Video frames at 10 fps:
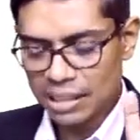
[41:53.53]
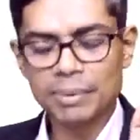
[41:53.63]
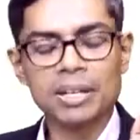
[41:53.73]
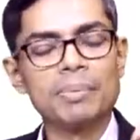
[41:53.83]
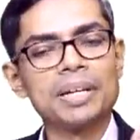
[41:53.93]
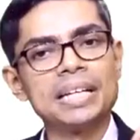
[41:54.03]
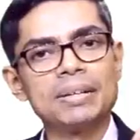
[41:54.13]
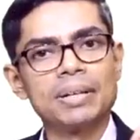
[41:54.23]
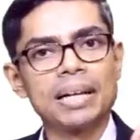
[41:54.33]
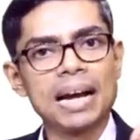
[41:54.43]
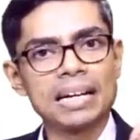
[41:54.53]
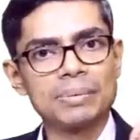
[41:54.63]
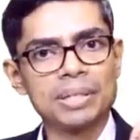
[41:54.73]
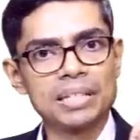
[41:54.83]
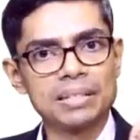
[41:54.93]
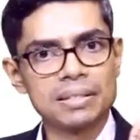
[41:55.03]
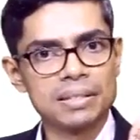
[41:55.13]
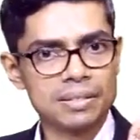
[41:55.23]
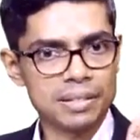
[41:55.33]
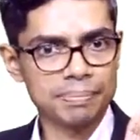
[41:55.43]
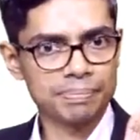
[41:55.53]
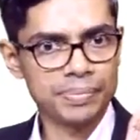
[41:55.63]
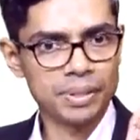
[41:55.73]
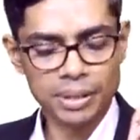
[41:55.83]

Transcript: level of reticular activating system.